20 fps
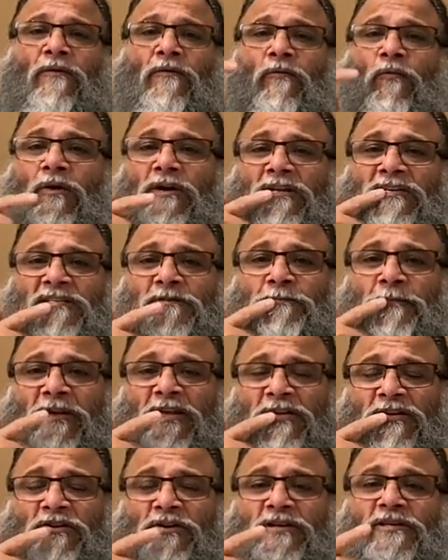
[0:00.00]
What is
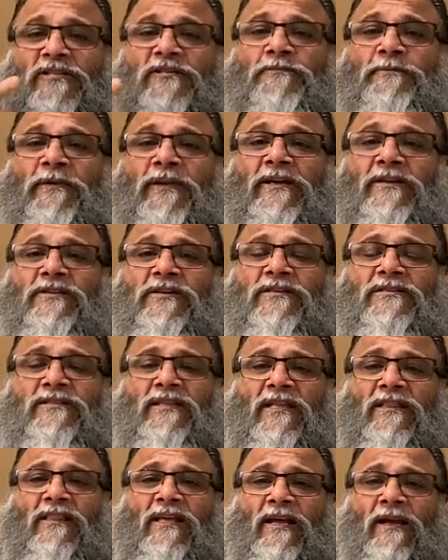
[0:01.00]
speech? Speech is
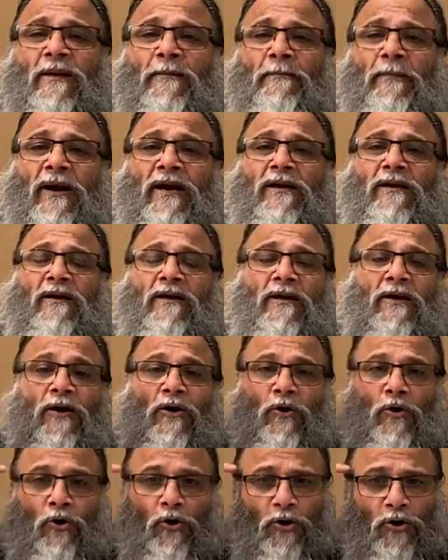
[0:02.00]
nothing but
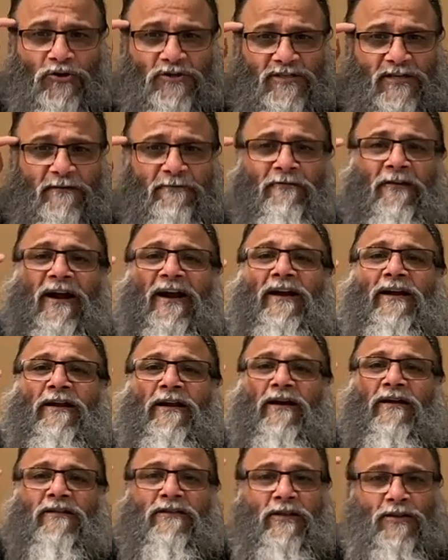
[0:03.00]

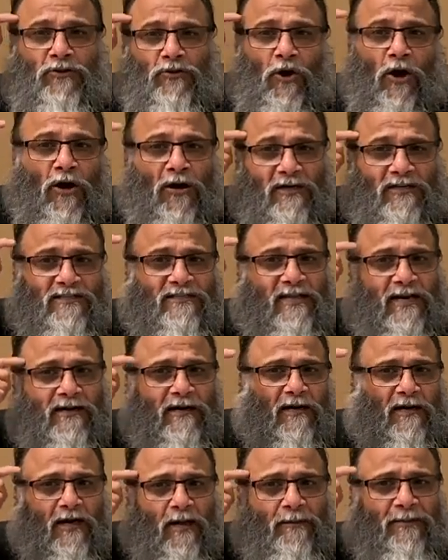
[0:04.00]
grossified, the thoughts that
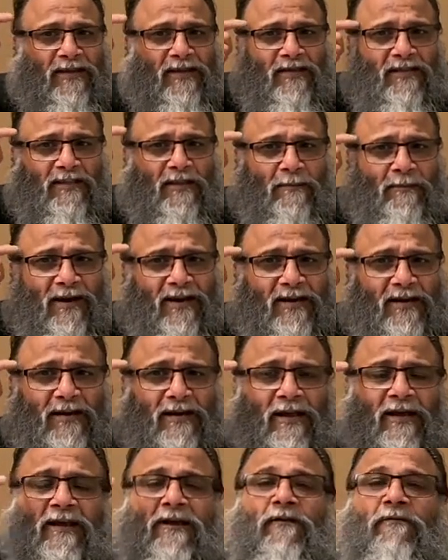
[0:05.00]
are coming in the
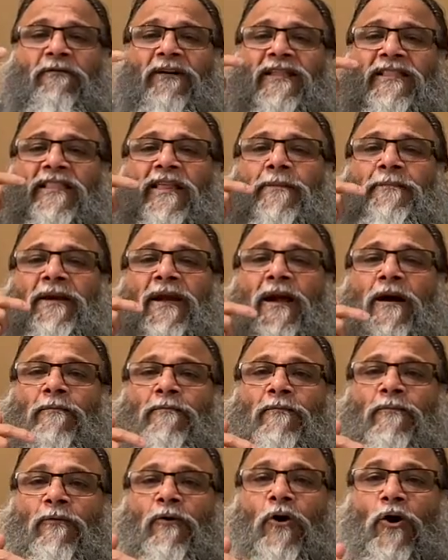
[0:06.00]
mind, when they
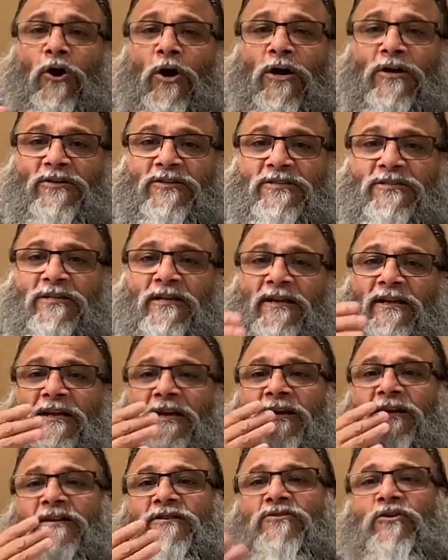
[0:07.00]
become gross,
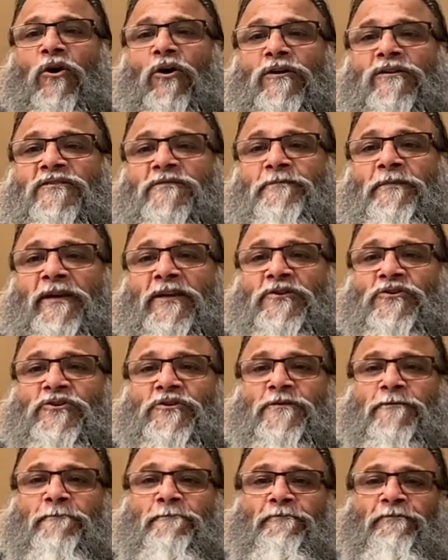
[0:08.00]
it is called
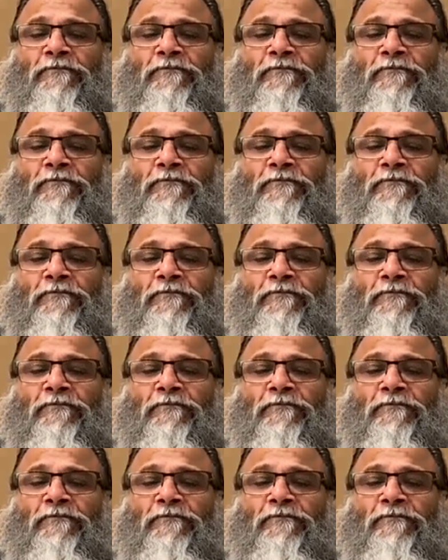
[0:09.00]
speech.